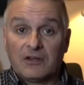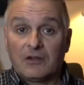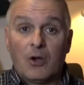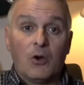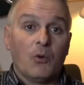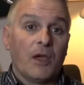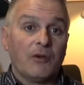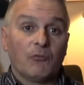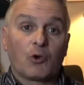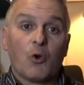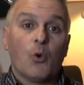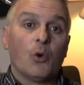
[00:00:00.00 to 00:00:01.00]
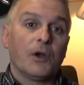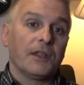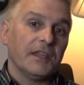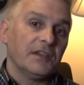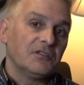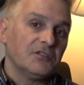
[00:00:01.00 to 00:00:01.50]
to go and
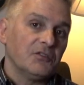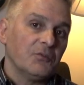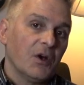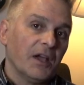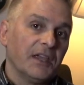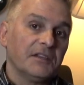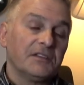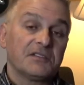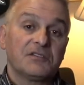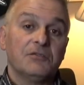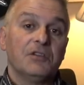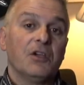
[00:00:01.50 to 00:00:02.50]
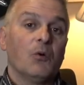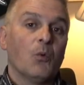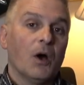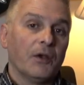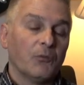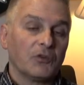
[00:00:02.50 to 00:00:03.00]
record into Studio
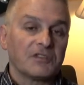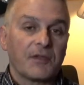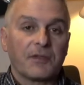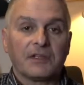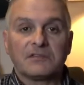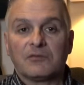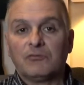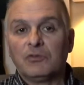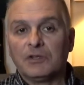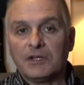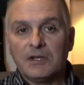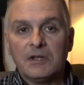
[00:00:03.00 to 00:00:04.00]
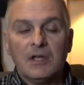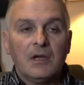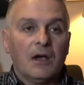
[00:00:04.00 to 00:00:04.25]
One, which I think is a really